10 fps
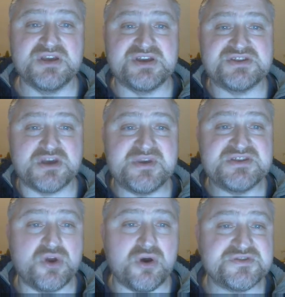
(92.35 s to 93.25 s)
So he's
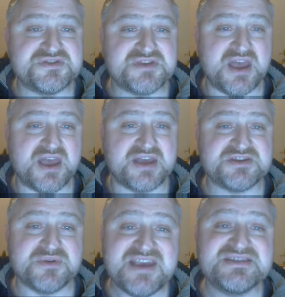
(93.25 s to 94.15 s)

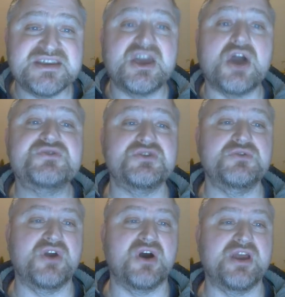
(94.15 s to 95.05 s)
the go-to
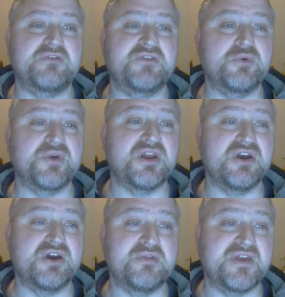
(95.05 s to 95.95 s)
guy if you want to
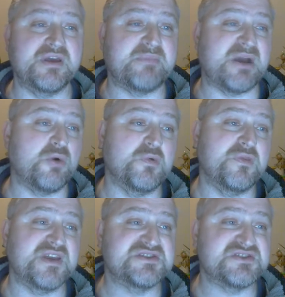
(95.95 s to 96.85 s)
learn about all
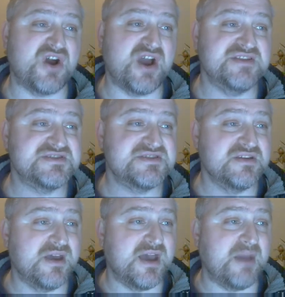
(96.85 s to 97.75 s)
things science.
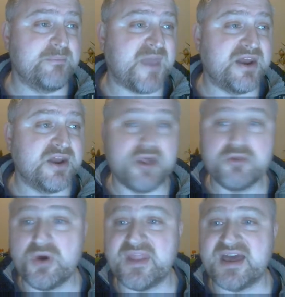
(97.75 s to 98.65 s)
And another
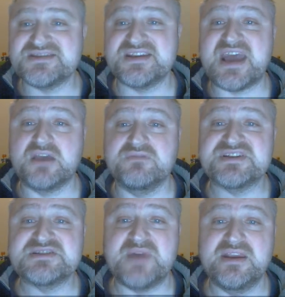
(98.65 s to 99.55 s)
one that has a knack of
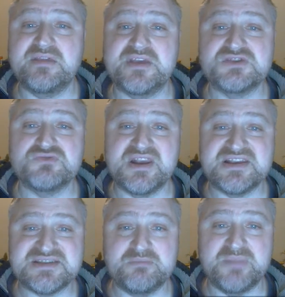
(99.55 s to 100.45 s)
explaining things really
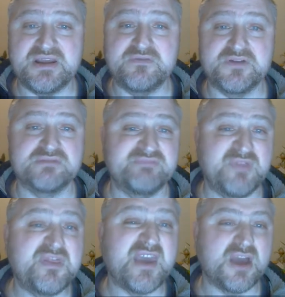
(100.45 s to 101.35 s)
simply for
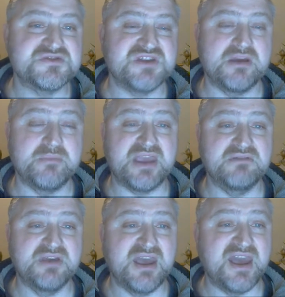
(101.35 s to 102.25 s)
thickos like me.
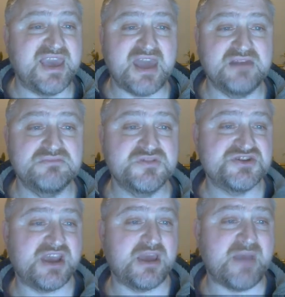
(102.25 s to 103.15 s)
Again,
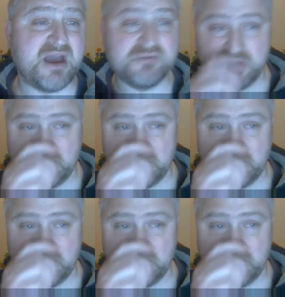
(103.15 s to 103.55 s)
check him out.